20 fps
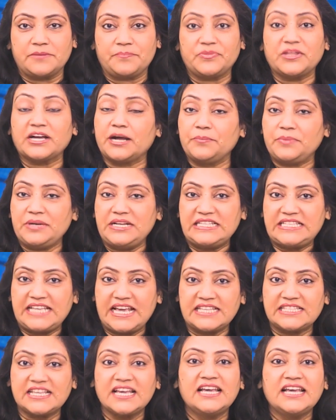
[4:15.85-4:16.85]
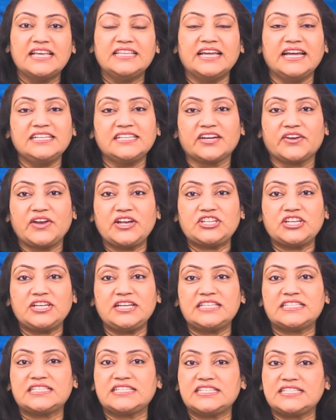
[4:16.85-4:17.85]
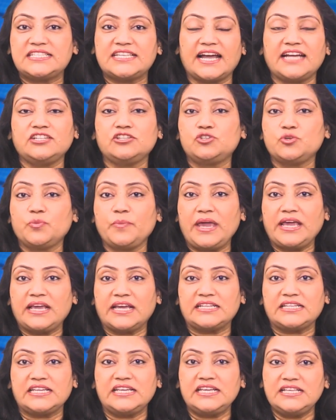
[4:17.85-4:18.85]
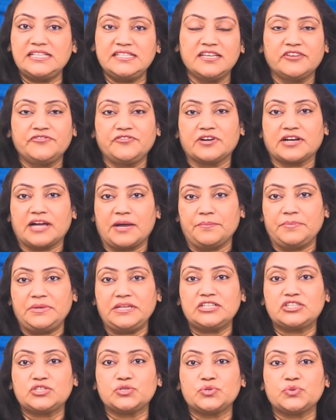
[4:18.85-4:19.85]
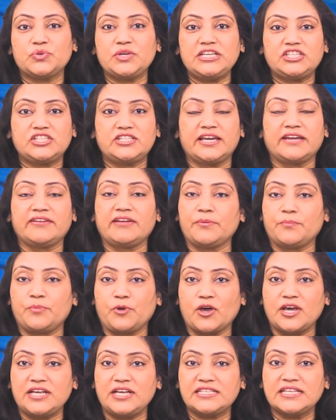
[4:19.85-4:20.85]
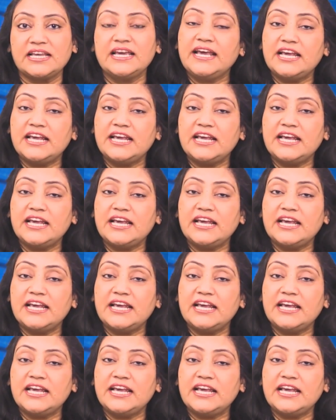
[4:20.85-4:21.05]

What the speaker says: The company says the integration is designed to make it easier for companies to reach their employees,